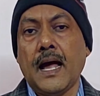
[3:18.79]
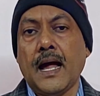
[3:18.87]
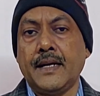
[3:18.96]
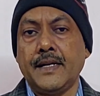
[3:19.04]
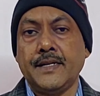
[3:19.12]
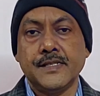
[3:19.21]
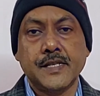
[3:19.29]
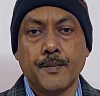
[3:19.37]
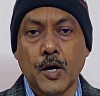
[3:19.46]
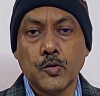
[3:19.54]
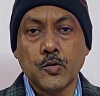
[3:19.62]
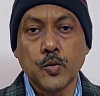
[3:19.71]
and it is
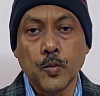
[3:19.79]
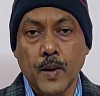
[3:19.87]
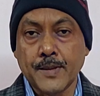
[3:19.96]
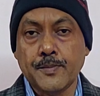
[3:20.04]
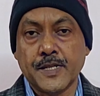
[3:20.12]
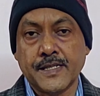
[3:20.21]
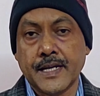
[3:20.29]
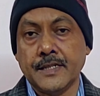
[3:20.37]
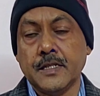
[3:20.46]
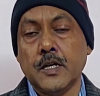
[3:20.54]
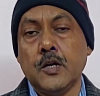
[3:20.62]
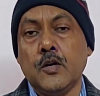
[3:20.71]
about
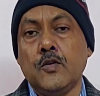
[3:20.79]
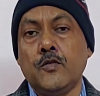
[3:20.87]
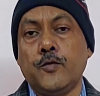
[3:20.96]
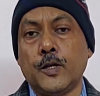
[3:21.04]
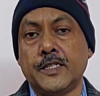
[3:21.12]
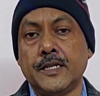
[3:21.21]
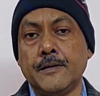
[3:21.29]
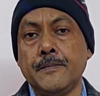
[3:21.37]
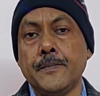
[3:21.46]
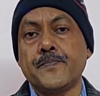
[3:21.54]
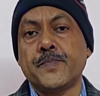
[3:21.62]
1% for the